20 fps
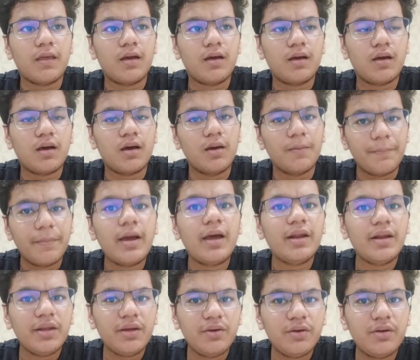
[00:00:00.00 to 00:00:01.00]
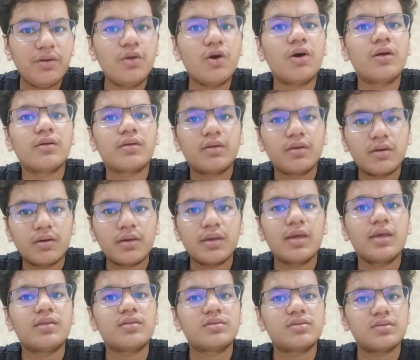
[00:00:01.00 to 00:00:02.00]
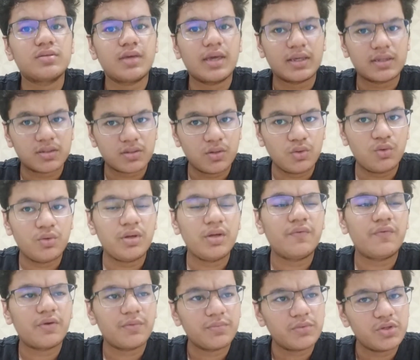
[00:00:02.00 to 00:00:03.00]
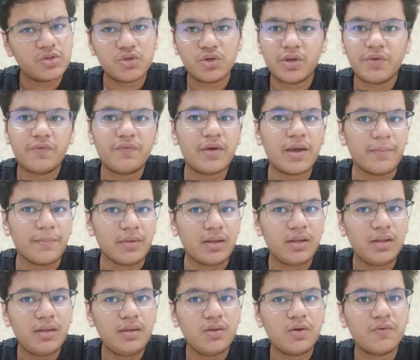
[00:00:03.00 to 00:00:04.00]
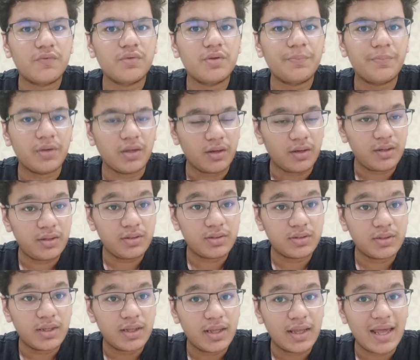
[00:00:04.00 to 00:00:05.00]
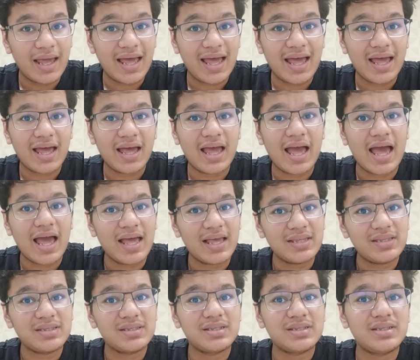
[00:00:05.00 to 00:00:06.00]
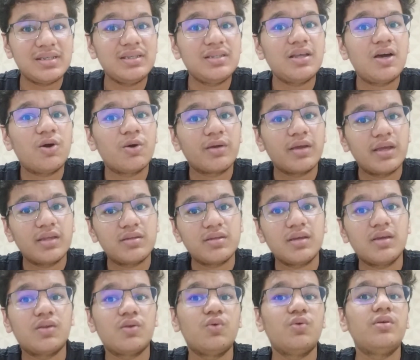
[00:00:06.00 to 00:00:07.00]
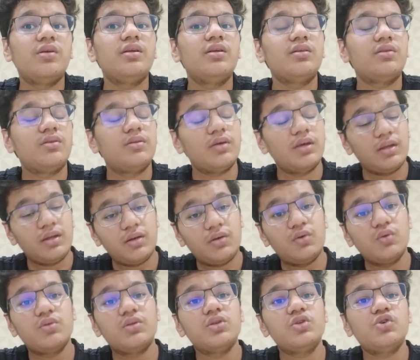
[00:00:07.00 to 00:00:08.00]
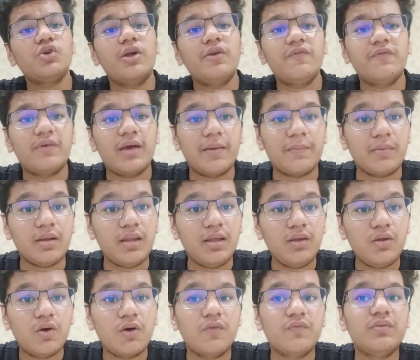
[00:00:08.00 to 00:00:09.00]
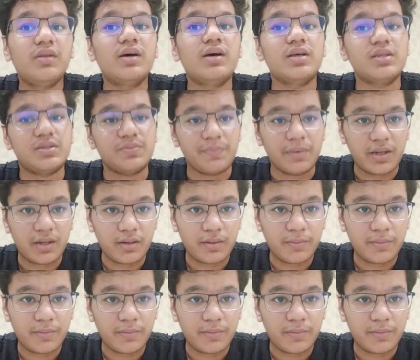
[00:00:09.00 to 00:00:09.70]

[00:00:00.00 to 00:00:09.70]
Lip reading: A married daughter gets excluded from the joint family of the parents, as she now gets included into the joint family of the husband.